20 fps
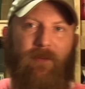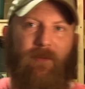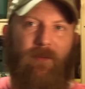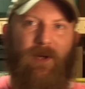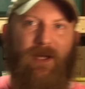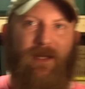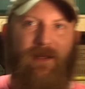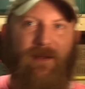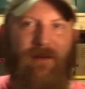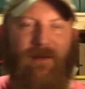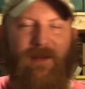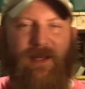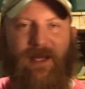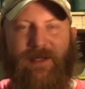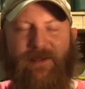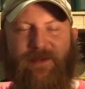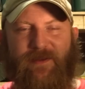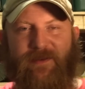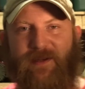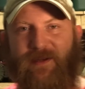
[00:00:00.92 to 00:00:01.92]
Well,
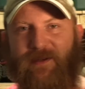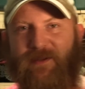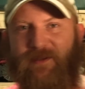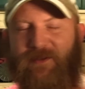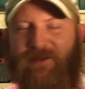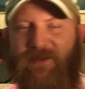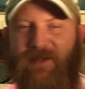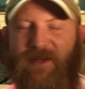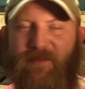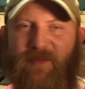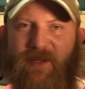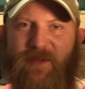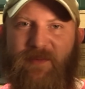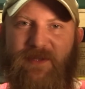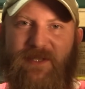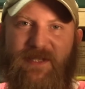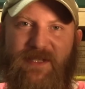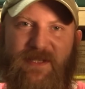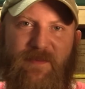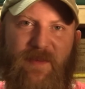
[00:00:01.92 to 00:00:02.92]
howdy there, internet
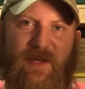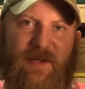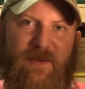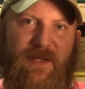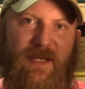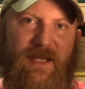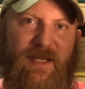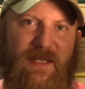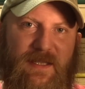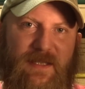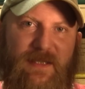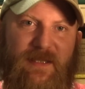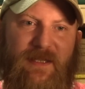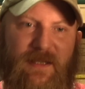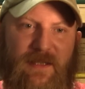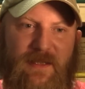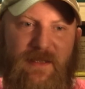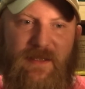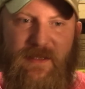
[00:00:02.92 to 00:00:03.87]
people. It's Bo again.